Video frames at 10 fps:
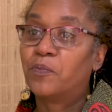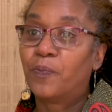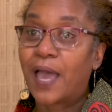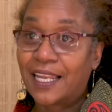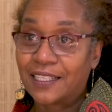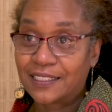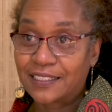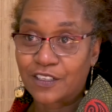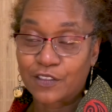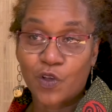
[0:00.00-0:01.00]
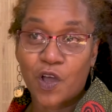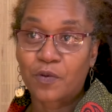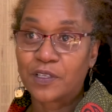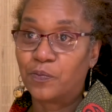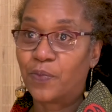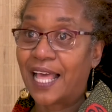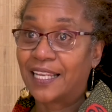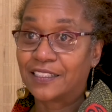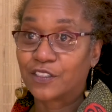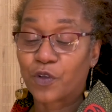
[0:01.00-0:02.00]
balance. There's always
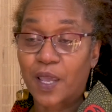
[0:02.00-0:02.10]
balance for